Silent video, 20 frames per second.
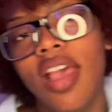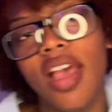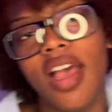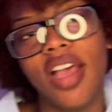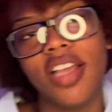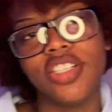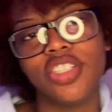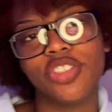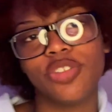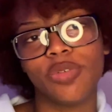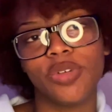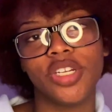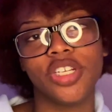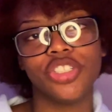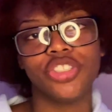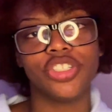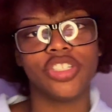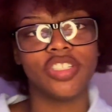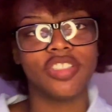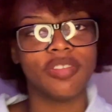I just want to
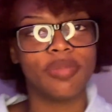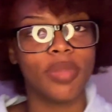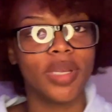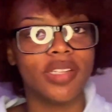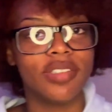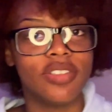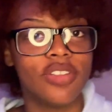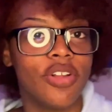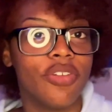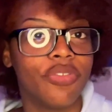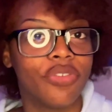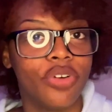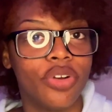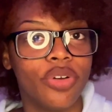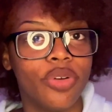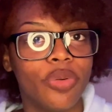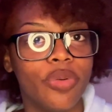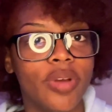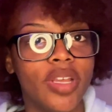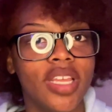introduce myself real
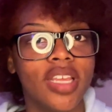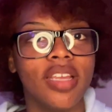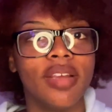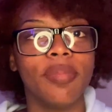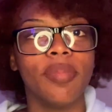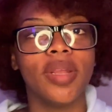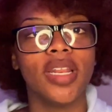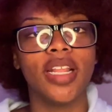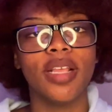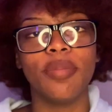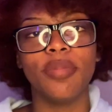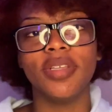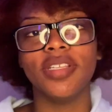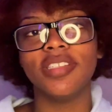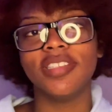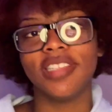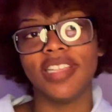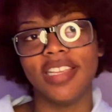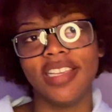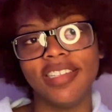quick. My name is
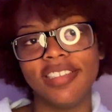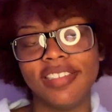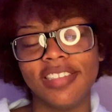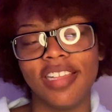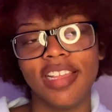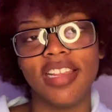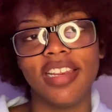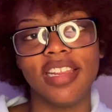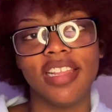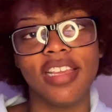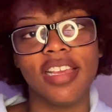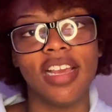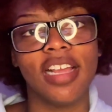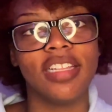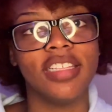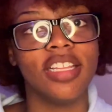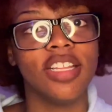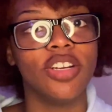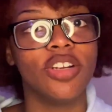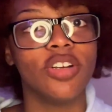Isiani
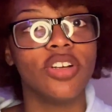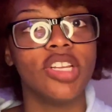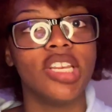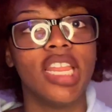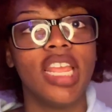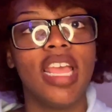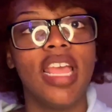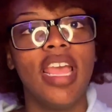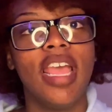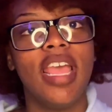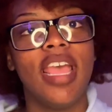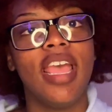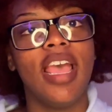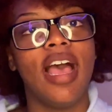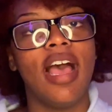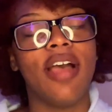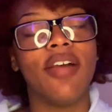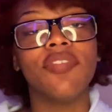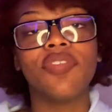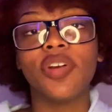Calderon.
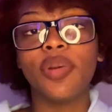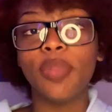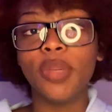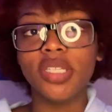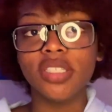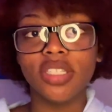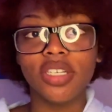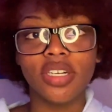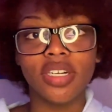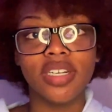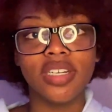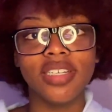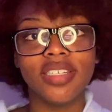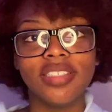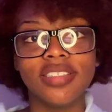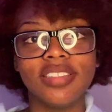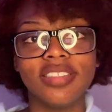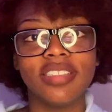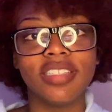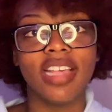I'm from
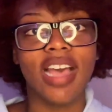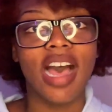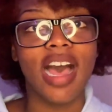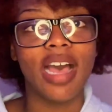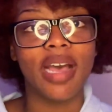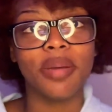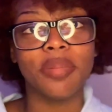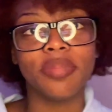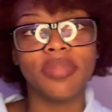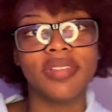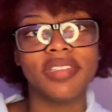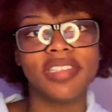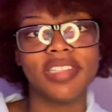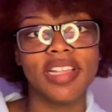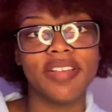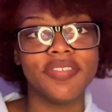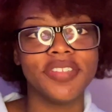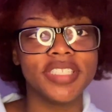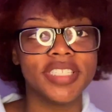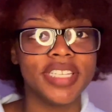Honduras. I'm
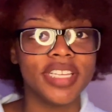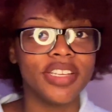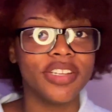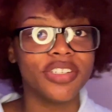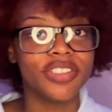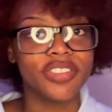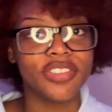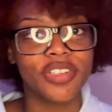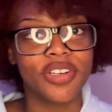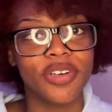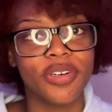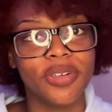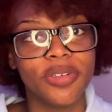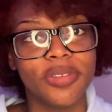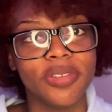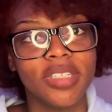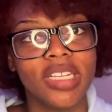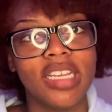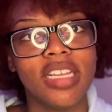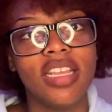17 years
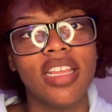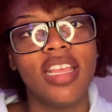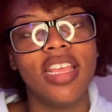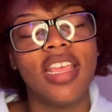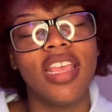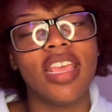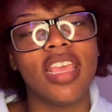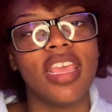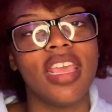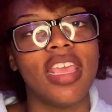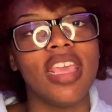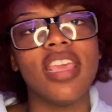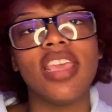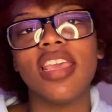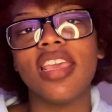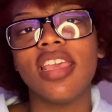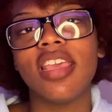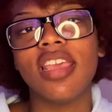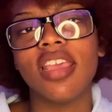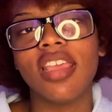old
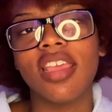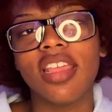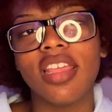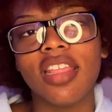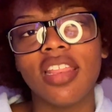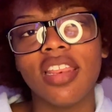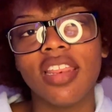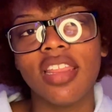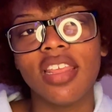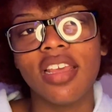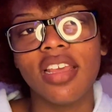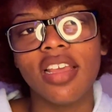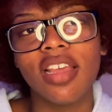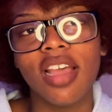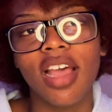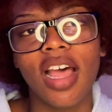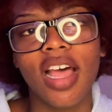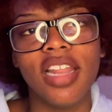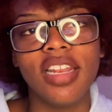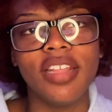and
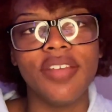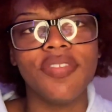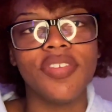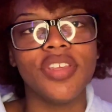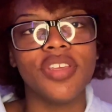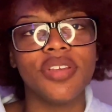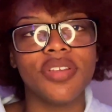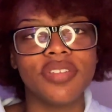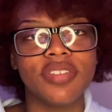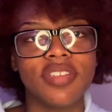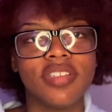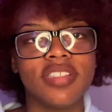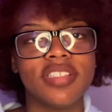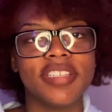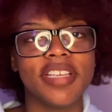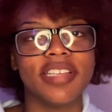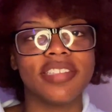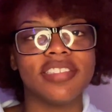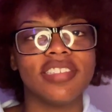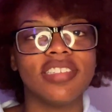I live in Houston,
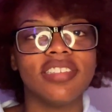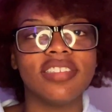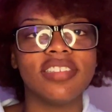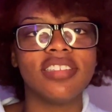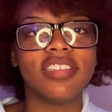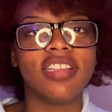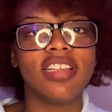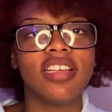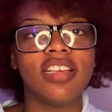Texas.